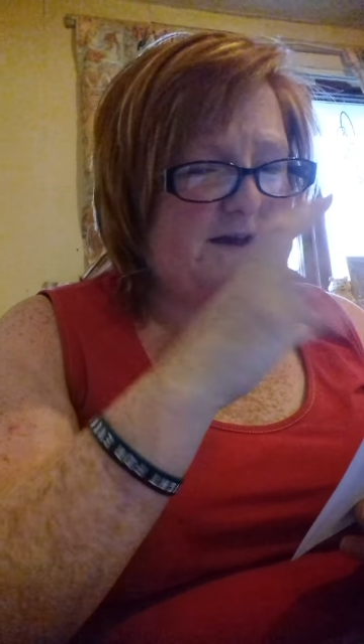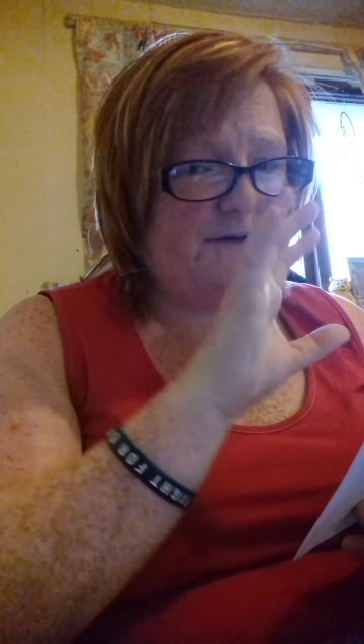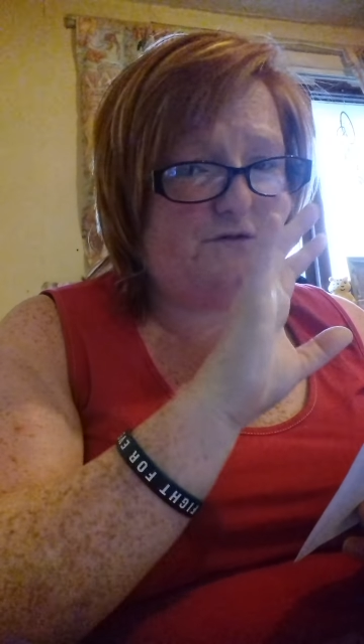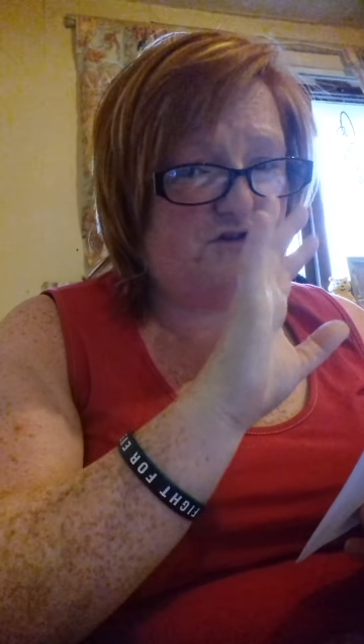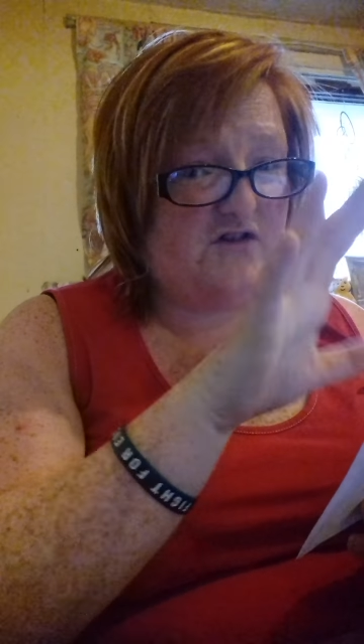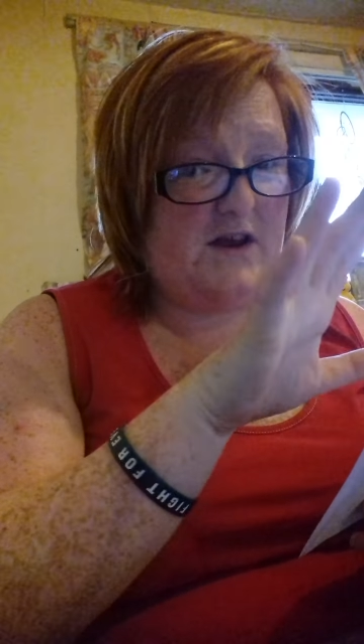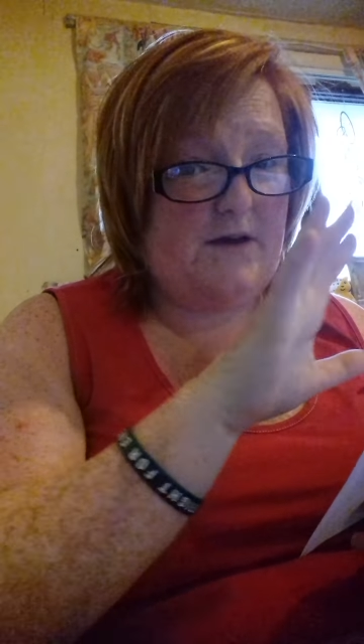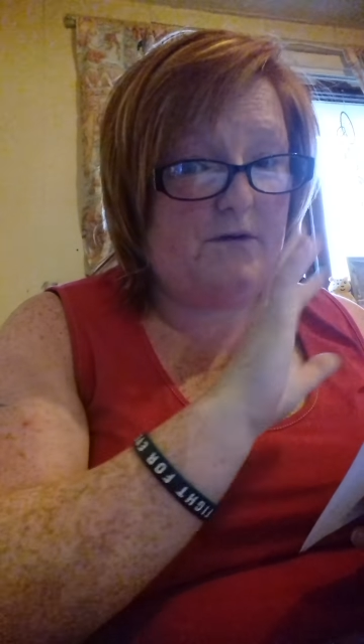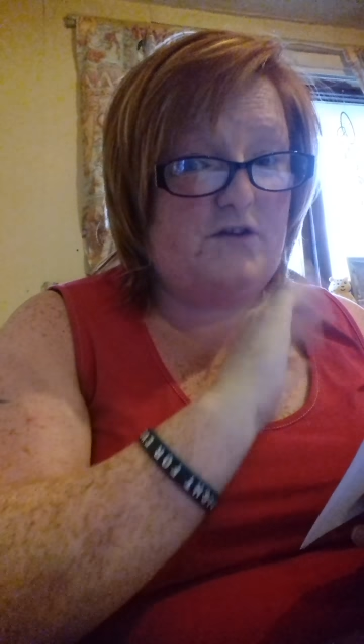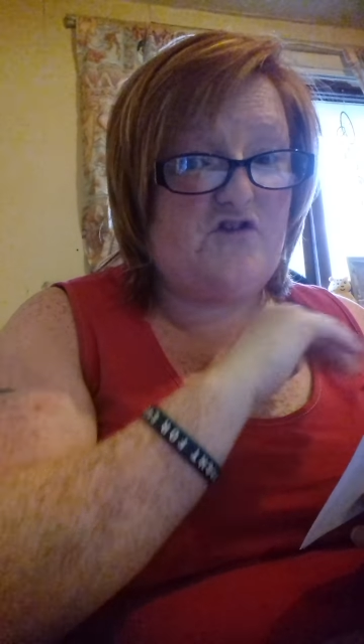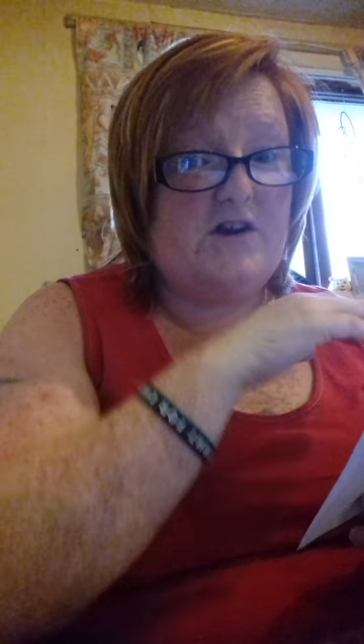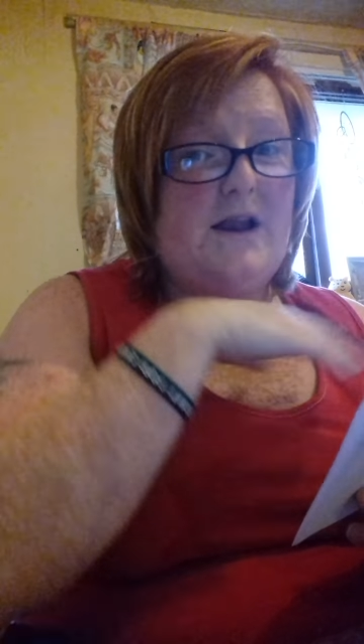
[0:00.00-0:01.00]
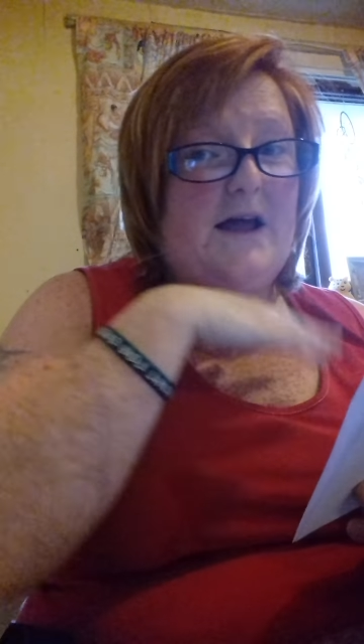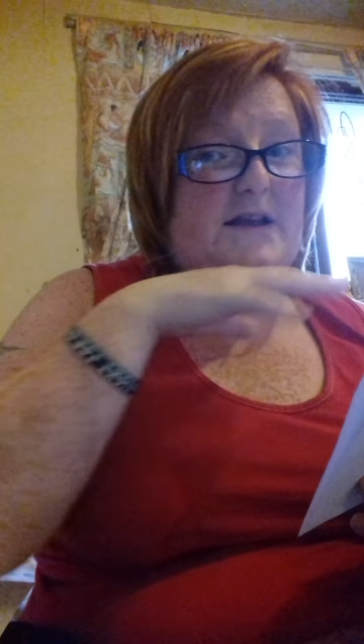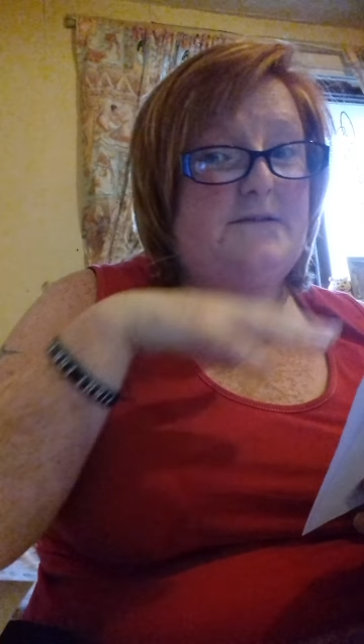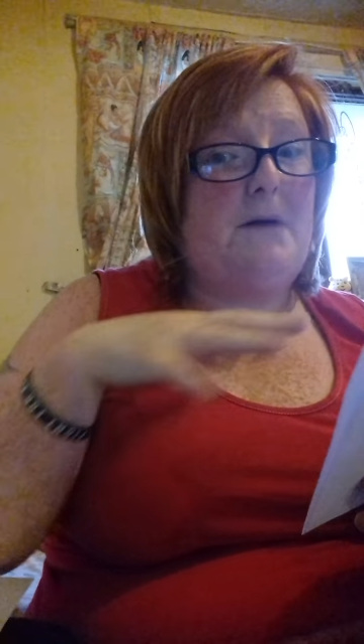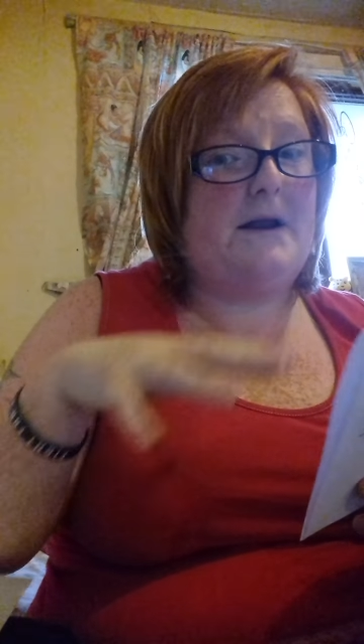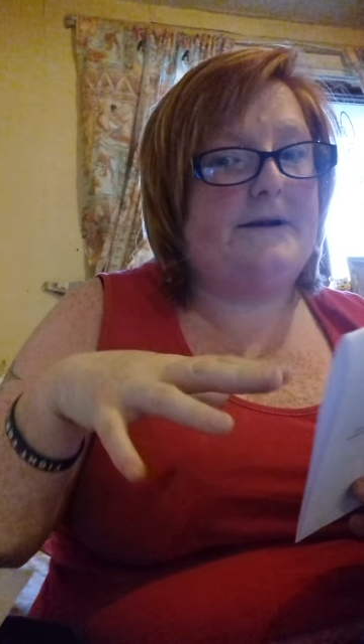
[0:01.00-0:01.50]
aftershave and she
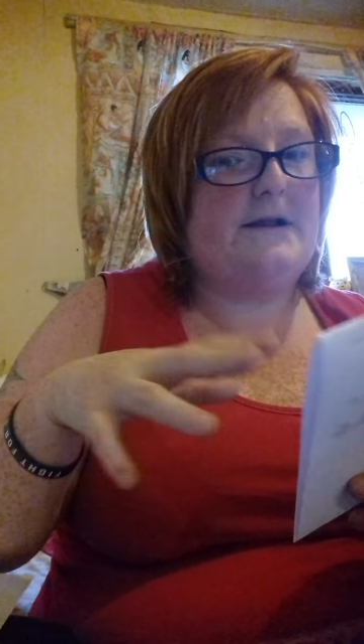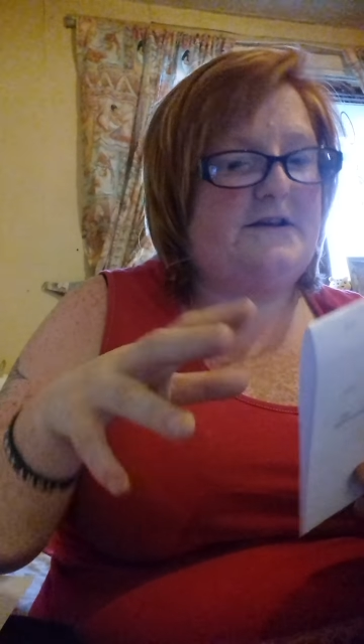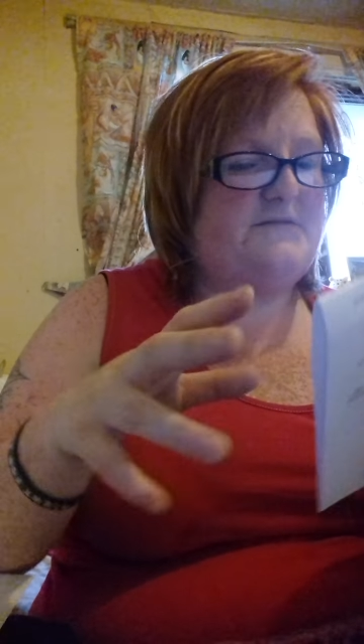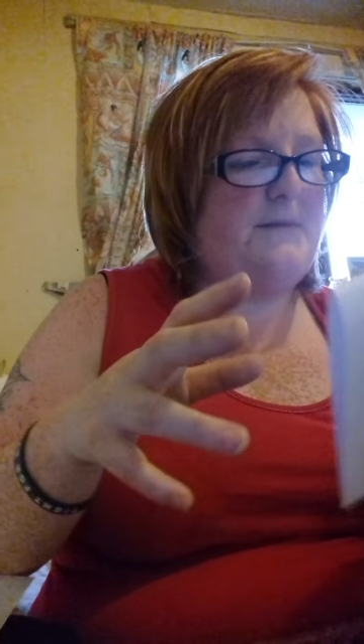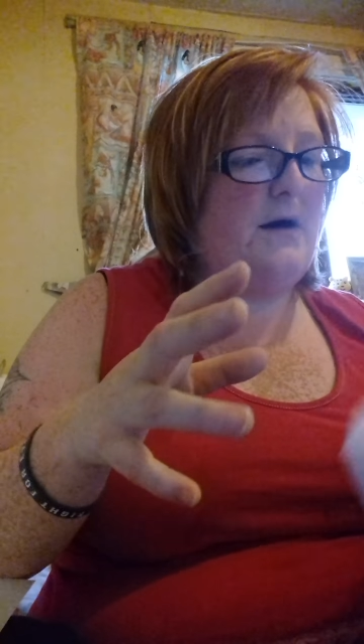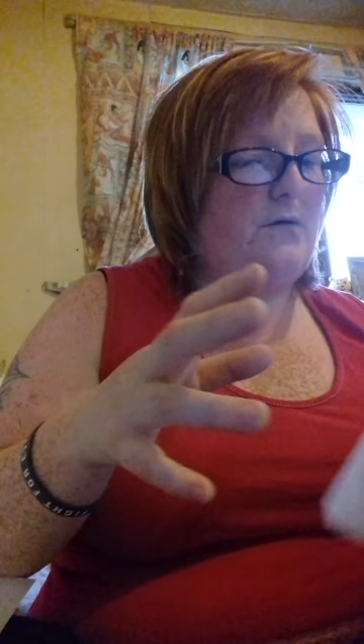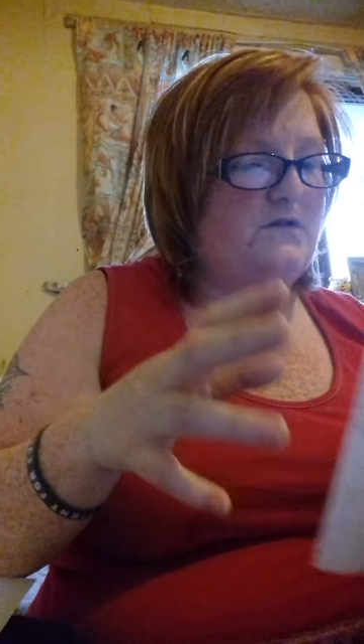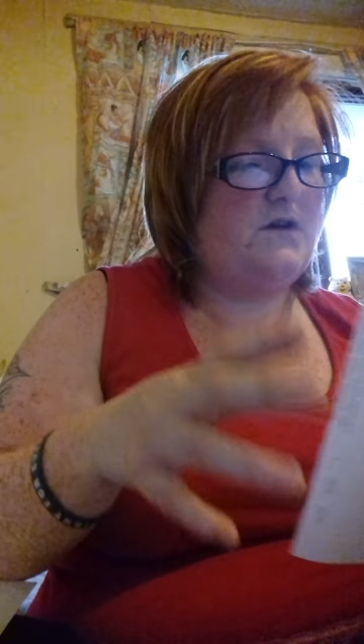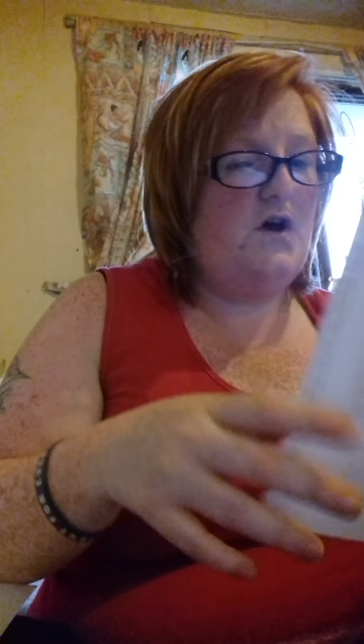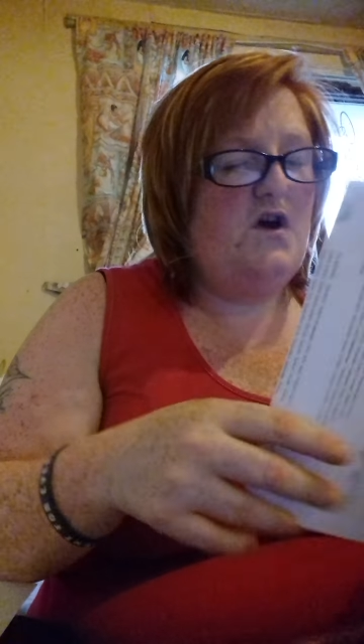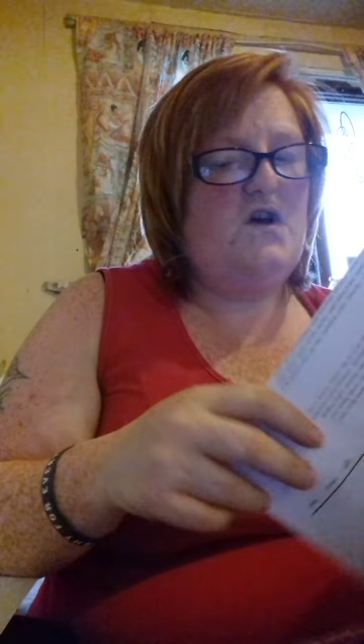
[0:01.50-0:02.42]
likes manly smells.